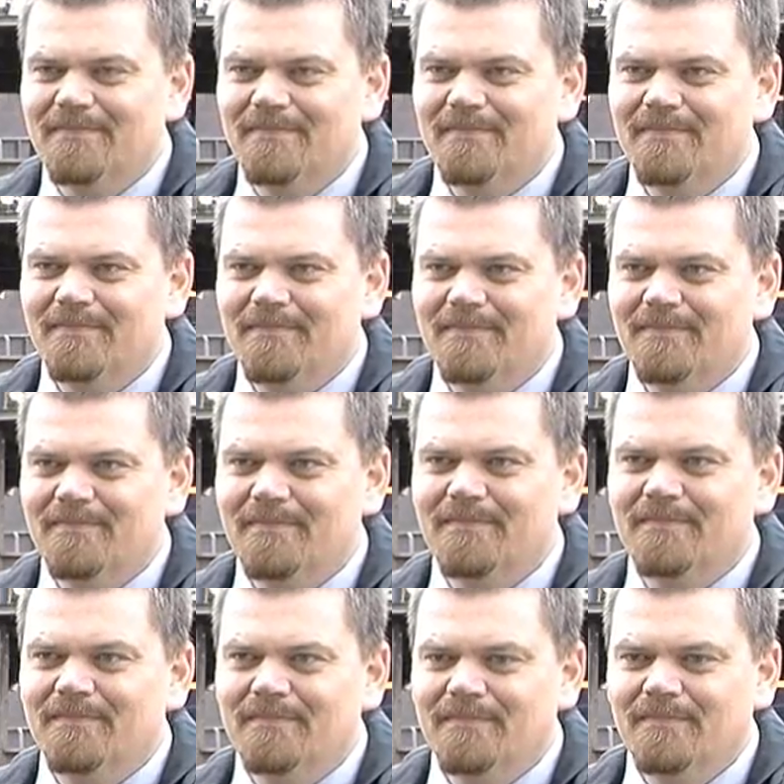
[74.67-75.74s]

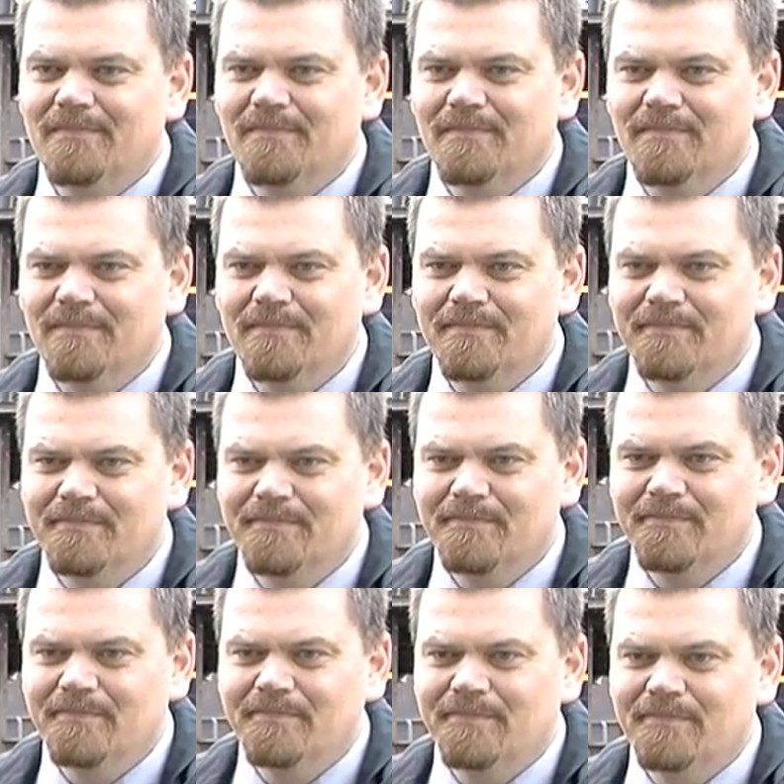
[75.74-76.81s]

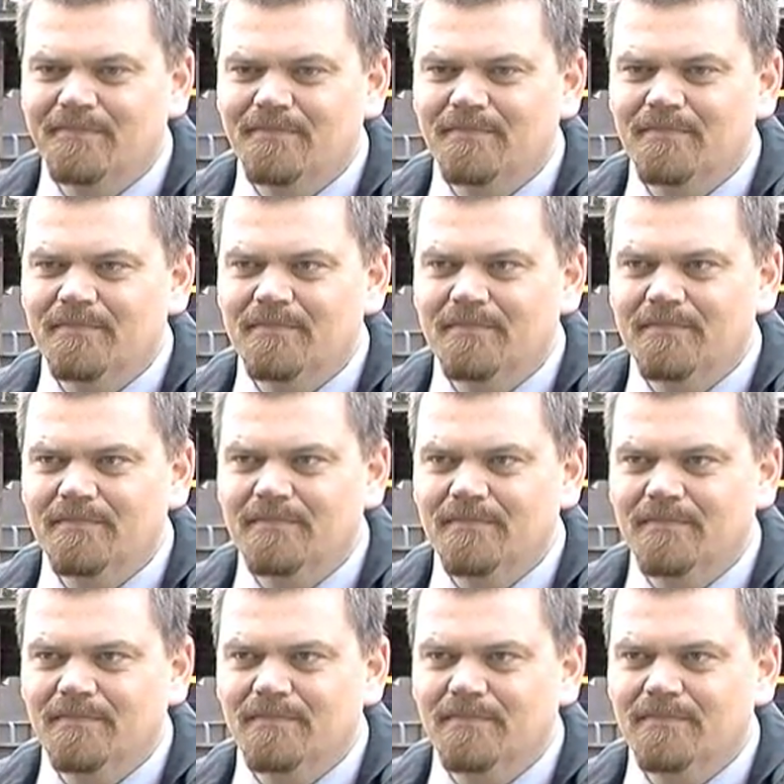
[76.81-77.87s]

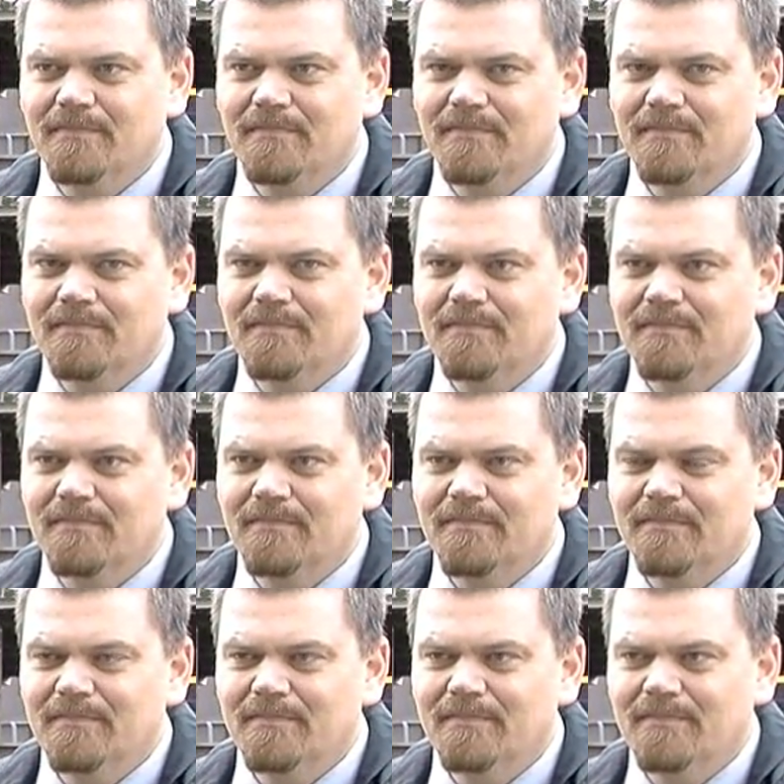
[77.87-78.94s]

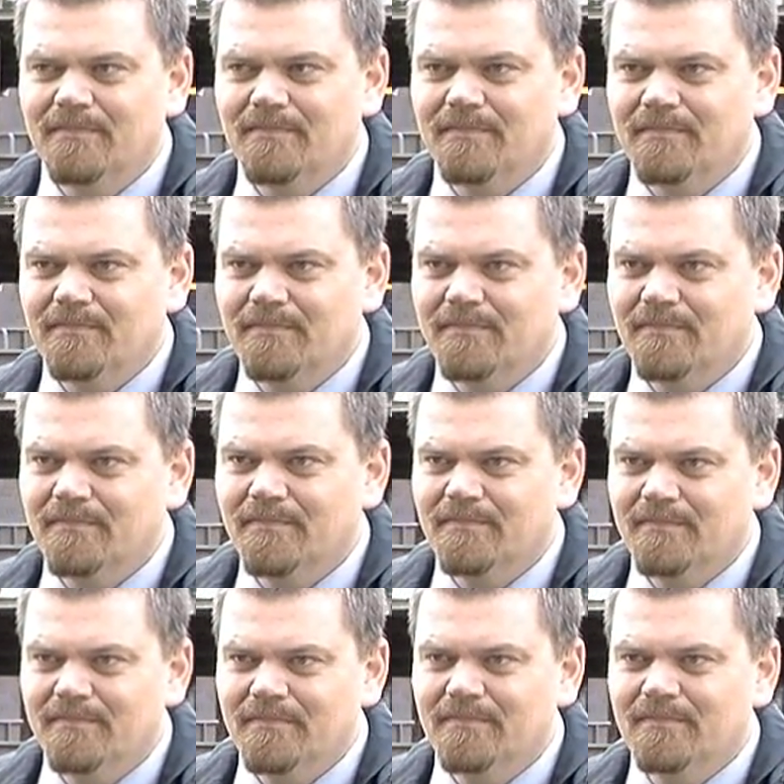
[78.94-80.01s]

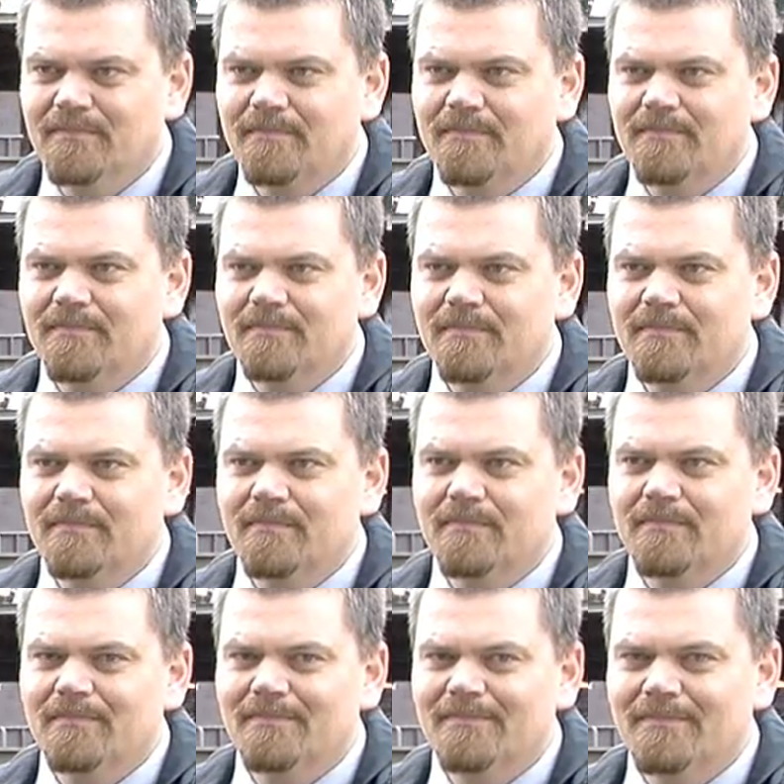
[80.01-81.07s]

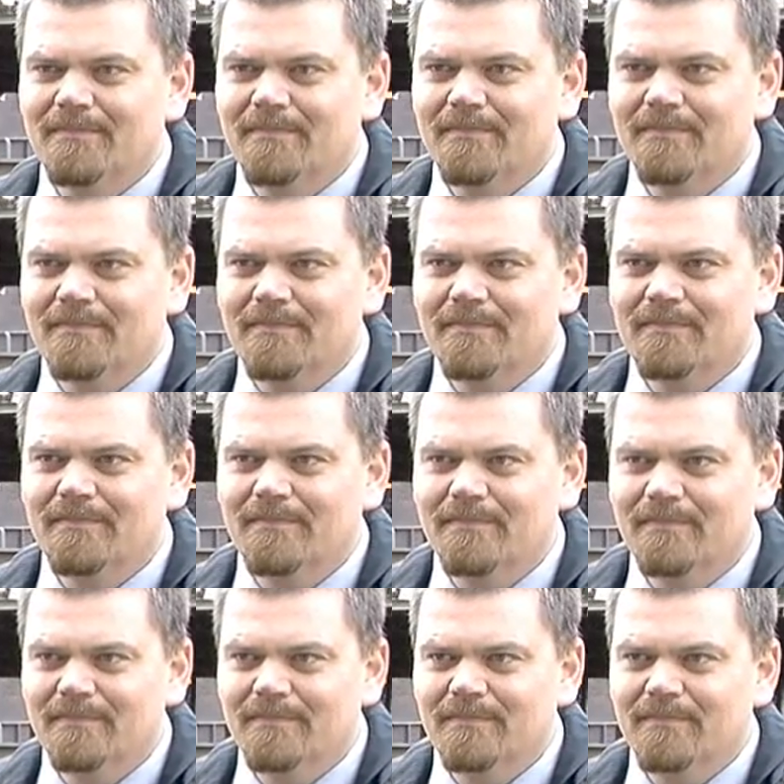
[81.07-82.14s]

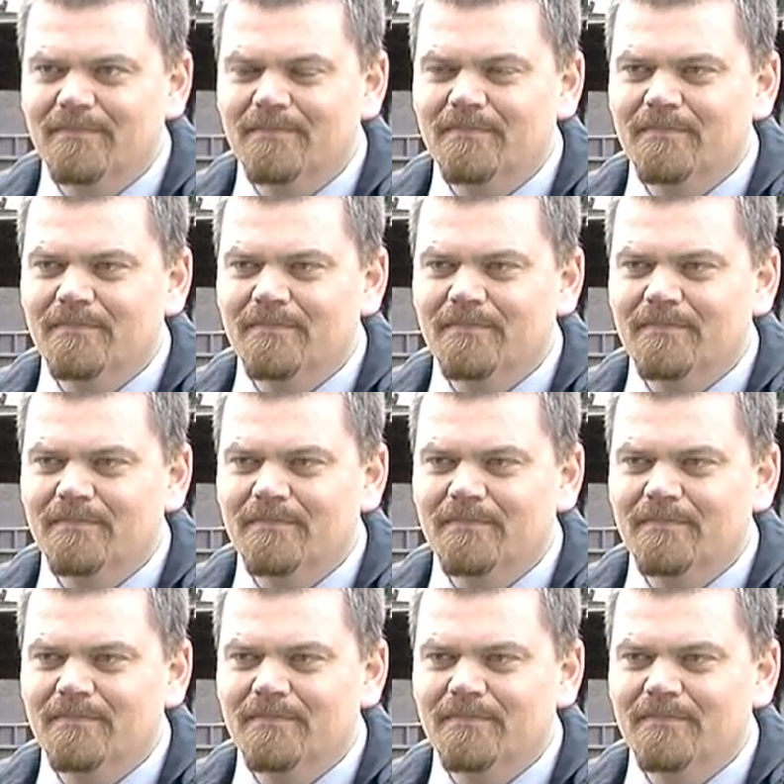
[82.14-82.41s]
This person isn't speaking.